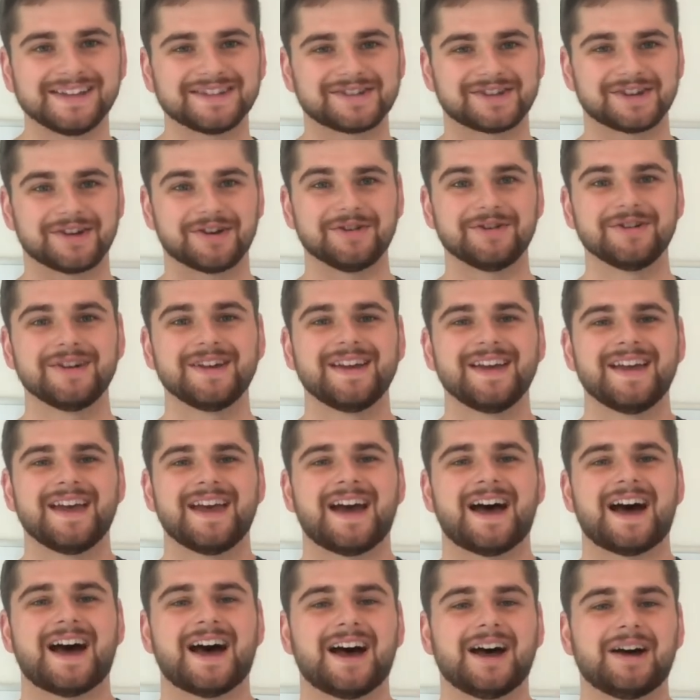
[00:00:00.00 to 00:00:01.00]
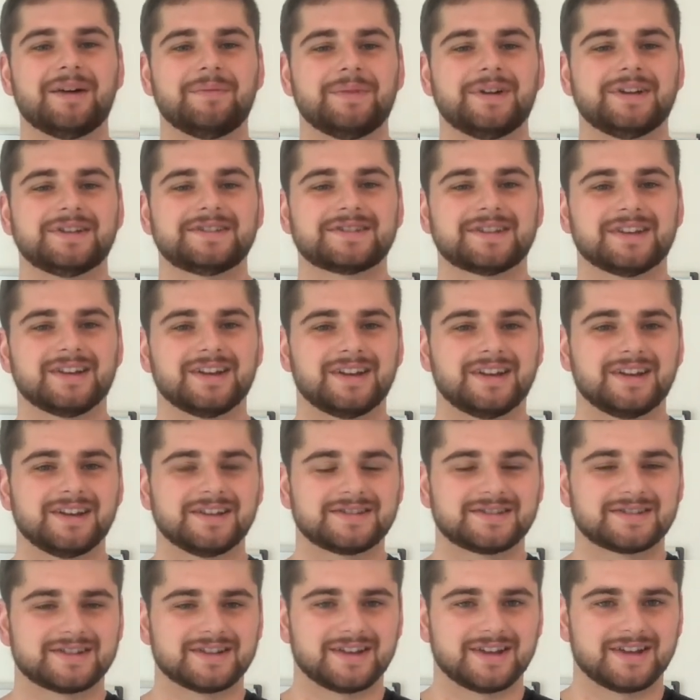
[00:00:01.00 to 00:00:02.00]
So it's
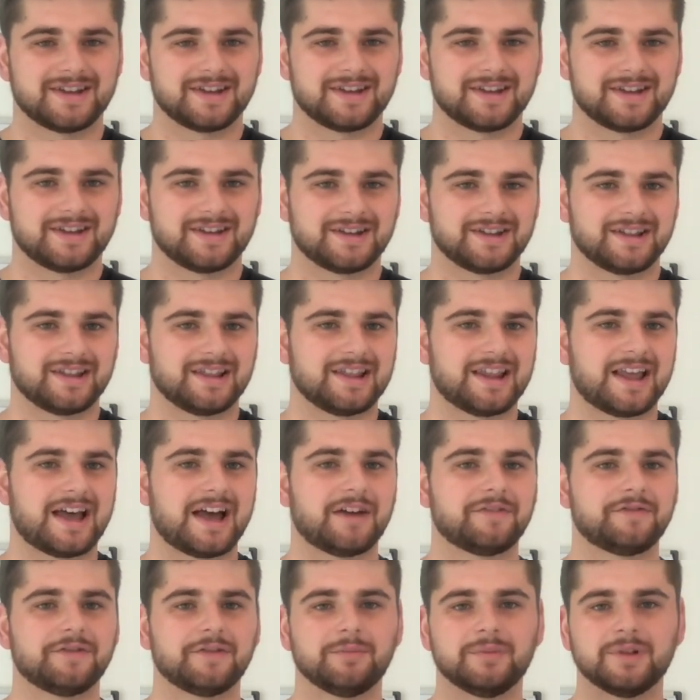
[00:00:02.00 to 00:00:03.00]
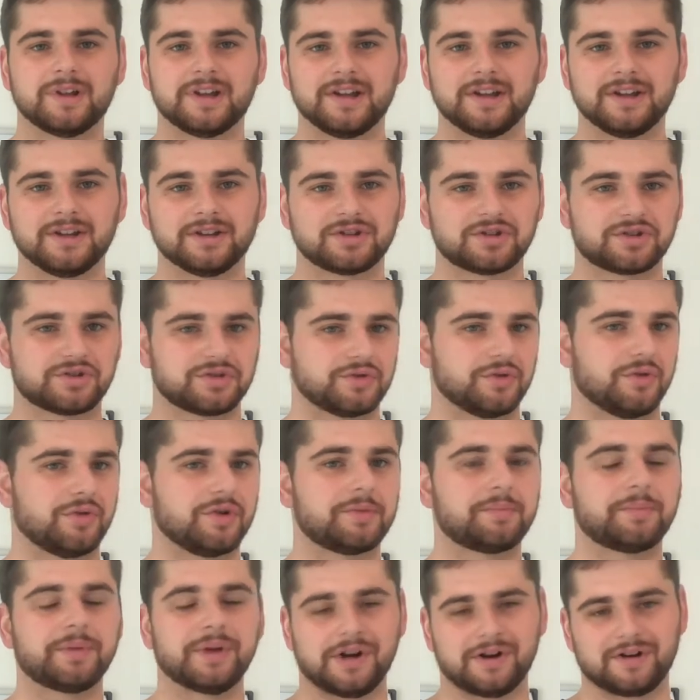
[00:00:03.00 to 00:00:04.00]
a laughably
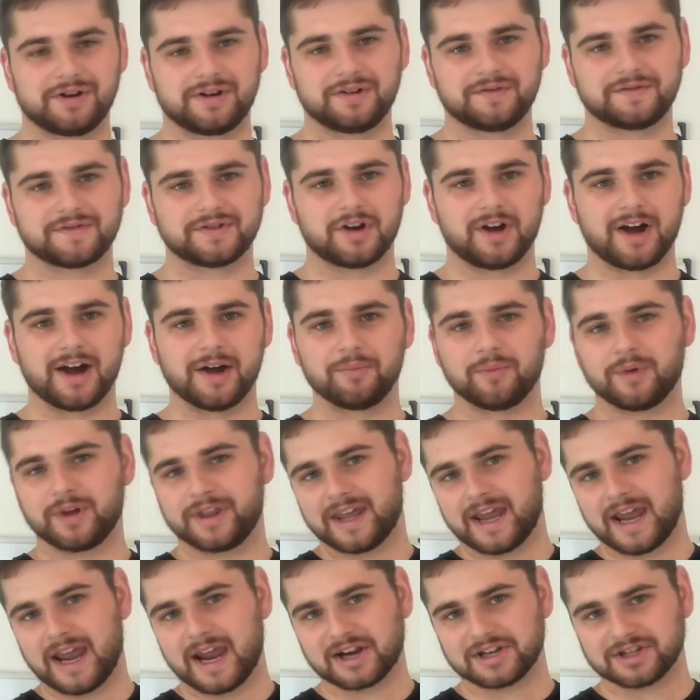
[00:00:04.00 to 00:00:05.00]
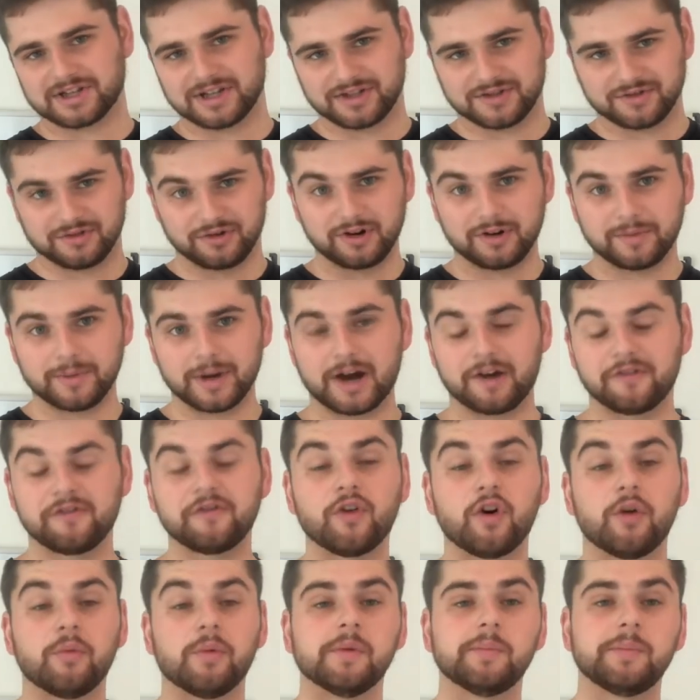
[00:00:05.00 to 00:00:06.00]
short period of time where they actually talk about
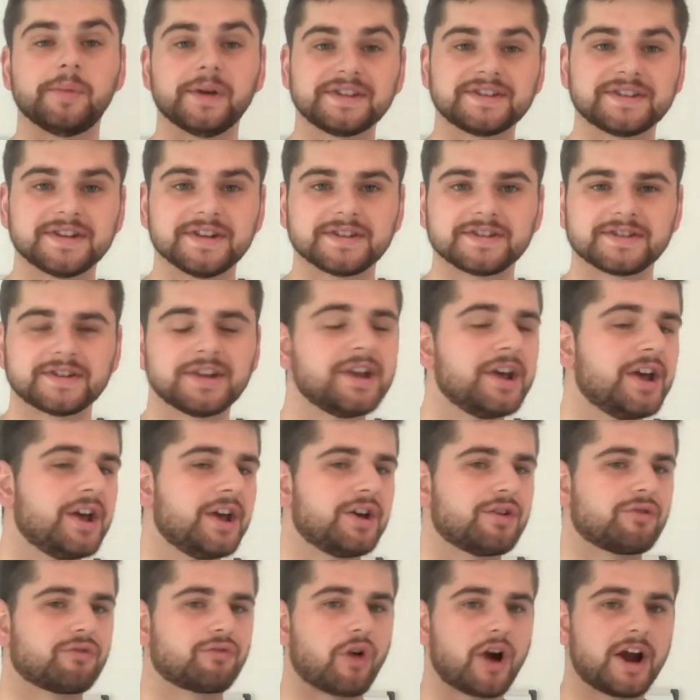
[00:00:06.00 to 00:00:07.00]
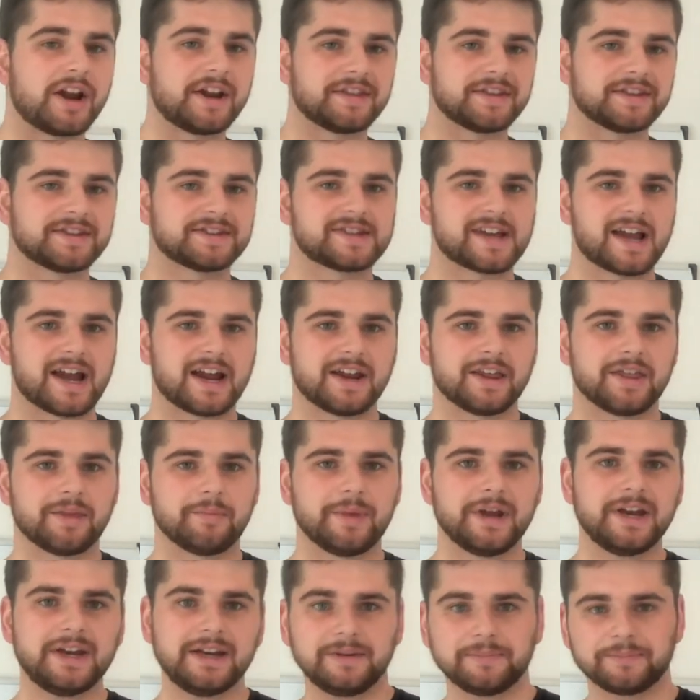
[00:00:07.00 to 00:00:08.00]
formal business right at the start of the
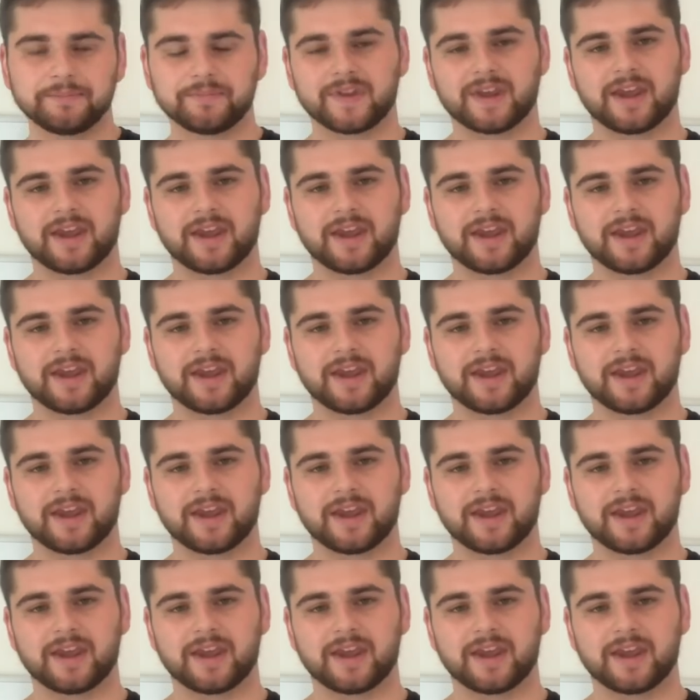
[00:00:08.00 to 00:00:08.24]
meeting.